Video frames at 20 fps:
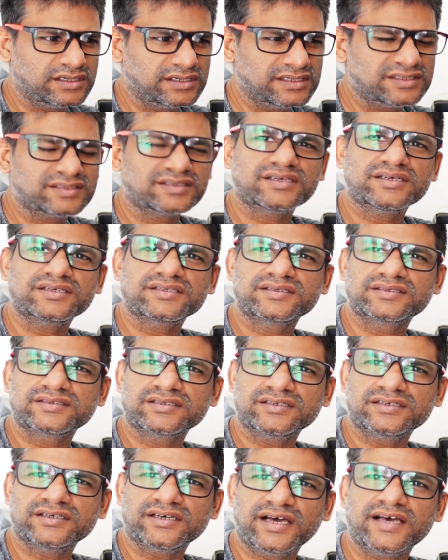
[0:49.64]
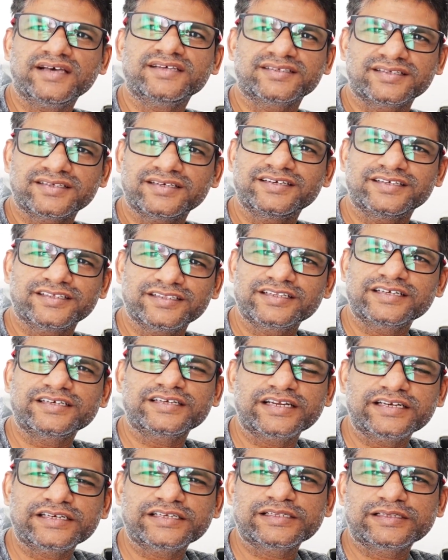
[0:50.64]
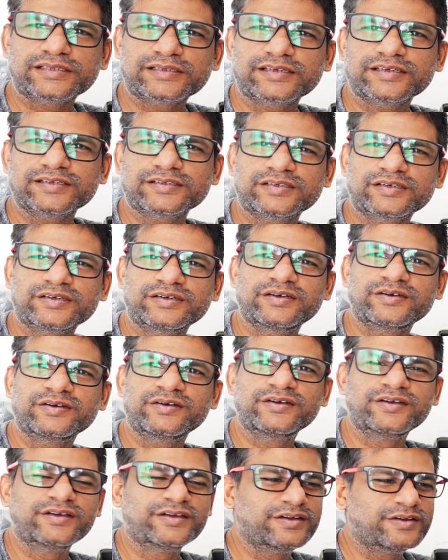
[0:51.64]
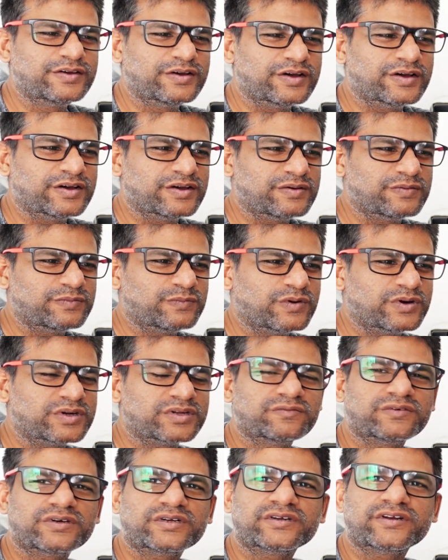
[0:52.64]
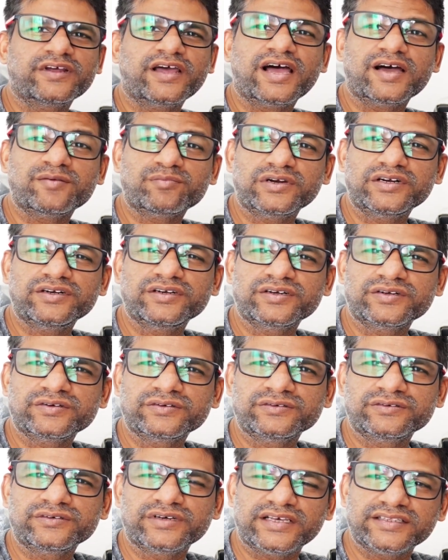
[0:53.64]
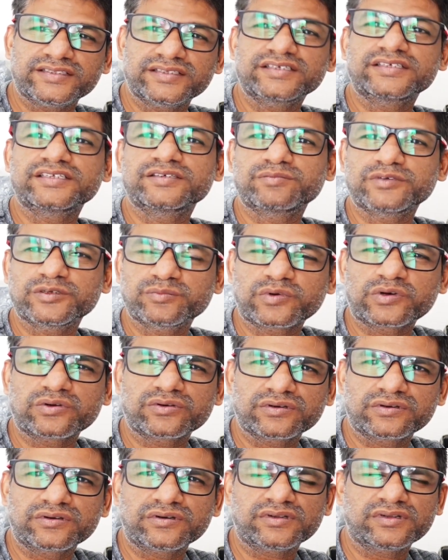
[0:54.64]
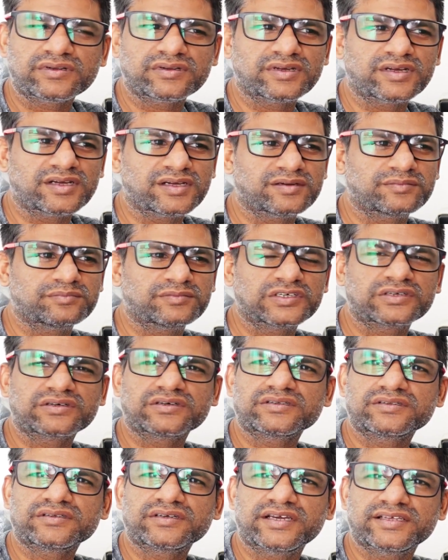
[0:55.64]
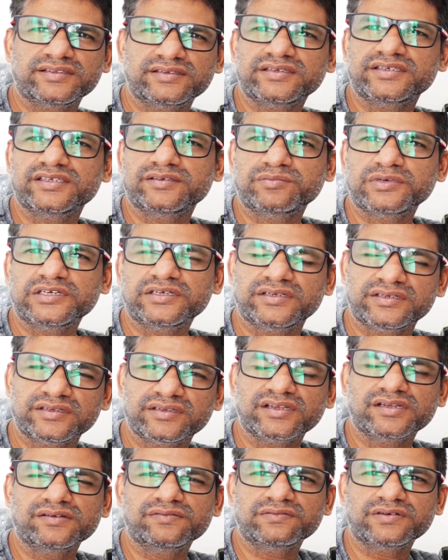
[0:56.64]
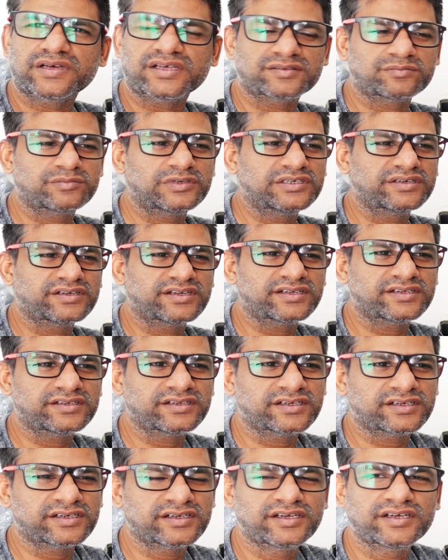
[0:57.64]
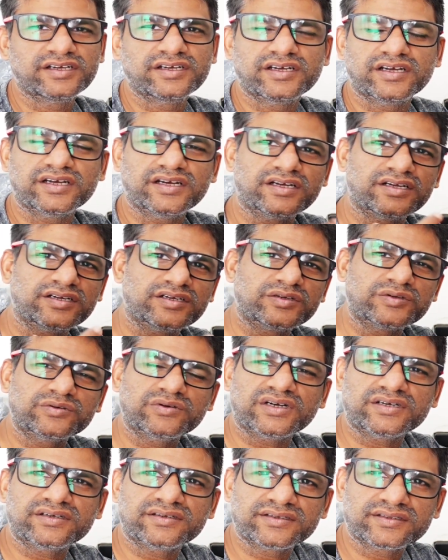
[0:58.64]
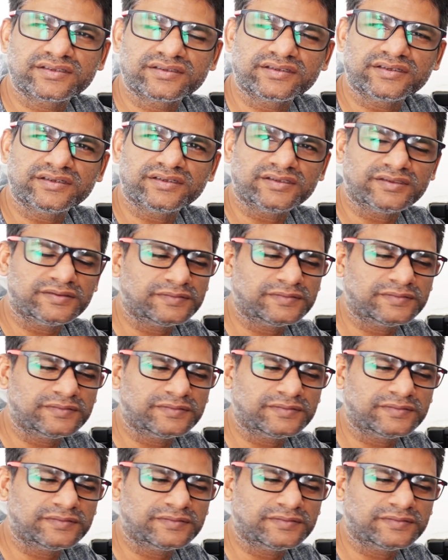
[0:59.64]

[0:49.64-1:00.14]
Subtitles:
discuss, as the title says, whatever happened to SCTP protocol, because SCTP itself has been done to address